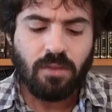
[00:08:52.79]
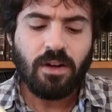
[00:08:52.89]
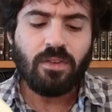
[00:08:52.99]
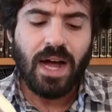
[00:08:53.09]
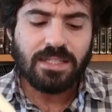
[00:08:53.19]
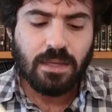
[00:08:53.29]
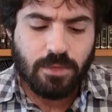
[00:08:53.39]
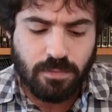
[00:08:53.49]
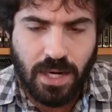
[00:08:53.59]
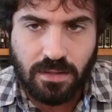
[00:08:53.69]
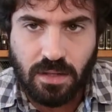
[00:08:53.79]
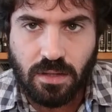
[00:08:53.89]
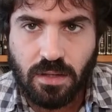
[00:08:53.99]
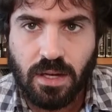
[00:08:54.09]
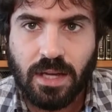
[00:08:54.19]
Rabbi Aska
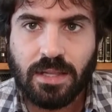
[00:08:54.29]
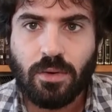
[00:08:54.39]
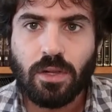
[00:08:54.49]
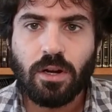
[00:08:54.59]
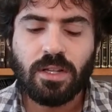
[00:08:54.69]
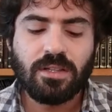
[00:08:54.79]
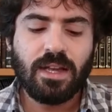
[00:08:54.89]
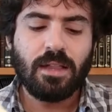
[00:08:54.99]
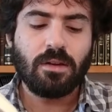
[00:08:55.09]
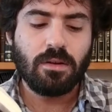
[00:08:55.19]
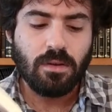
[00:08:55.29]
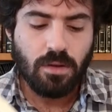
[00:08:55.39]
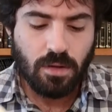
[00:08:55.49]
Bishmaita, and they were learning together.